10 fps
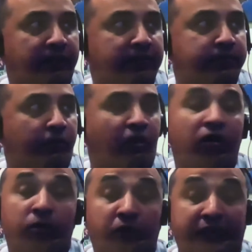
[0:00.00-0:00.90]
is
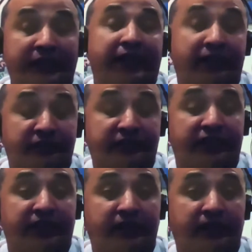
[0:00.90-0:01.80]
all about
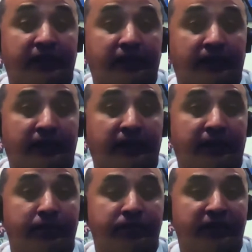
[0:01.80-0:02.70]
integrity.
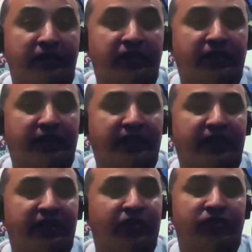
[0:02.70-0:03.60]

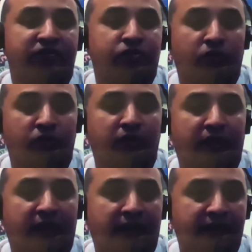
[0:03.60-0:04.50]
So
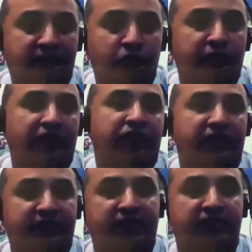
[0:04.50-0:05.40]
I think we have a
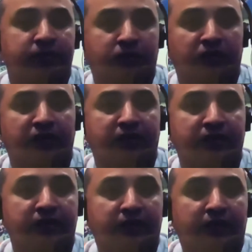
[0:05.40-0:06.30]
fantastic product.